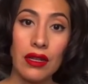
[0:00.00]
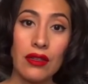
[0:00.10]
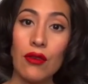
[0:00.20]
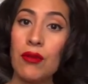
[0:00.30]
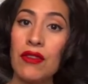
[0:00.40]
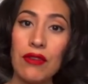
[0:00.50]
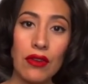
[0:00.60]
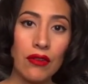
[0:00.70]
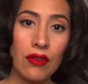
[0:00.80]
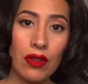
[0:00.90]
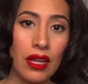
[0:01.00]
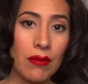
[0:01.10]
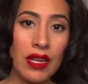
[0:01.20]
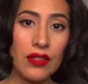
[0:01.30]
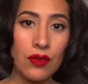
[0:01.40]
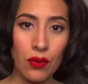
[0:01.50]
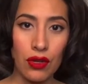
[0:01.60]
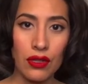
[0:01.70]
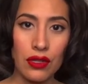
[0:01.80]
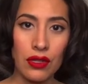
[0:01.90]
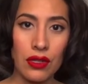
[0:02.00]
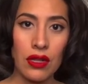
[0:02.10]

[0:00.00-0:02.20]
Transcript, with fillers: Don't be fearful. That makes it worse.